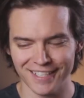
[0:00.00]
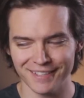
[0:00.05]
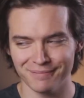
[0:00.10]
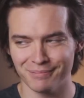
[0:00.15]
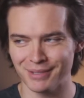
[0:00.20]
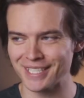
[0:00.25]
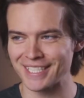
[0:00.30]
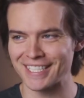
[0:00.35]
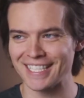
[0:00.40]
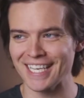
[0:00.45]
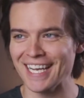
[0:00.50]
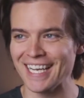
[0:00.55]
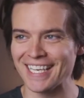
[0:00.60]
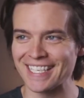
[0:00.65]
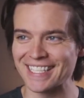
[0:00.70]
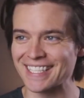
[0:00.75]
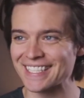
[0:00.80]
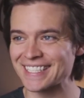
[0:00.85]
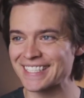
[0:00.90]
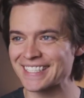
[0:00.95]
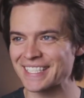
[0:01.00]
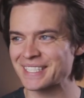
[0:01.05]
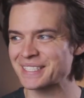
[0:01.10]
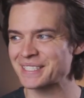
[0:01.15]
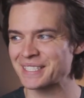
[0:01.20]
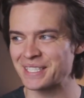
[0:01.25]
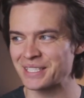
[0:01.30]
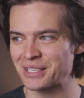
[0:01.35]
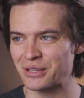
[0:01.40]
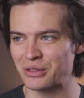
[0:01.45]
But again, the
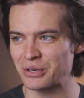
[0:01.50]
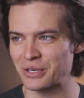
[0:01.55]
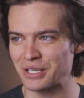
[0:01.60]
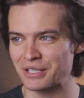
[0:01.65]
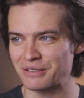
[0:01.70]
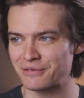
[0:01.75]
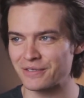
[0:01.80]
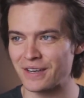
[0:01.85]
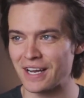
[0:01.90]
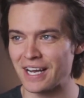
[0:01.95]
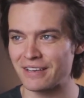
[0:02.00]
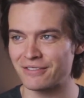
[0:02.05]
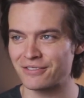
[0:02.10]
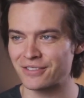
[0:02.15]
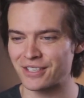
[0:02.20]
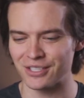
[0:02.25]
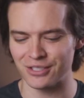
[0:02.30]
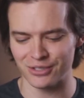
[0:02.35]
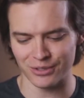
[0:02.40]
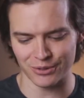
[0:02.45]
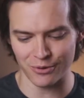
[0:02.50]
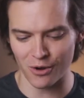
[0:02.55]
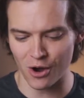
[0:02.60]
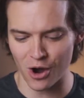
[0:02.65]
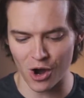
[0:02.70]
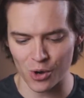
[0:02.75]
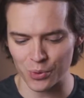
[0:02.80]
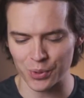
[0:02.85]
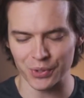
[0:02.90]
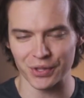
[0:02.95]
16-35 can do
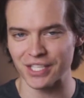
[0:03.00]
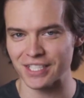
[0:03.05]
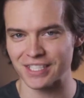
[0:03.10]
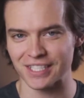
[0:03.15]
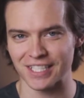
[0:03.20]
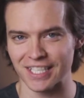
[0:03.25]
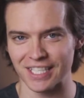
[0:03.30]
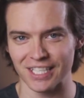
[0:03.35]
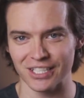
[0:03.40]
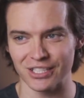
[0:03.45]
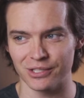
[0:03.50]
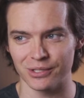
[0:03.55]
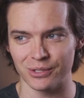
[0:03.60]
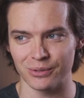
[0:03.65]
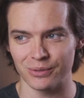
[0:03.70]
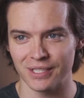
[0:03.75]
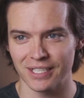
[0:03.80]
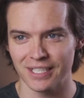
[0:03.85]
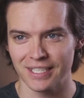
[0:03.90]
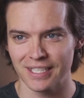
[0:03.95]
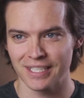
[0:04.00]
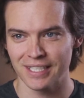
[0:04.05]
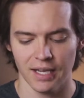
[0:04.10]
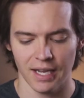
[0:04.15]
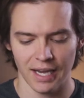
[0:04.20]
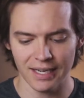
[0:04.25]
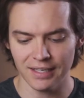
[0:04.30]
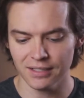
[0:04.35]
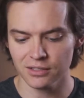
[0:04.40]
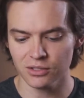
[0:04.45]
all what this thing can do
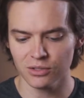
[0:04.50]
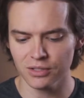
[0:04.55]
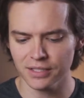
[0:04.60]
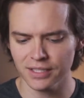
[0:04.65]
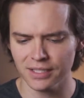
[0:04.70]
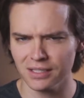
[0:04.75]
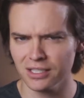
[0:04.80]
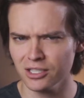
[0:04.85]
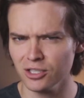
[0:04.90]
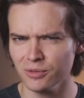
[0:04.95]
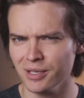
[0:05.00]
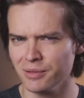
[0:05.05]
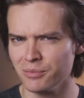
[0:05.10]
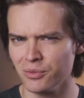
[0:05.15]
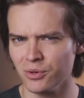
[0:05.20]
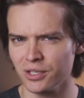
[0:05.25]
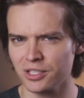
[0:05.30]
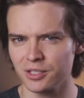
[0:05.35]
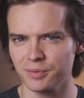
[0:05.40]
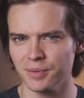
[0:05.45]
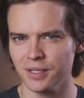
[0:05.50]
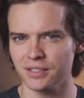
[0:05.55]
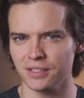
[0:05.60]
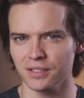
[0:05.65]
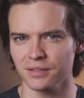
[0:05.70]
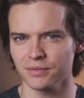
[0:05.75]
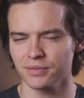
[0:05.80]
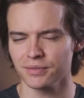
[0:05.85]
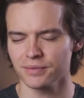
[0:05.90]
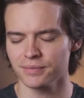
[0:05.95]
and is only a little bit more
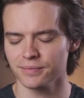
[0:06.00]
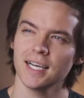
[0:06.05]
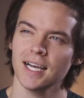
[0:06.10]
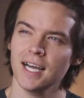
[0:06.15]
expensive.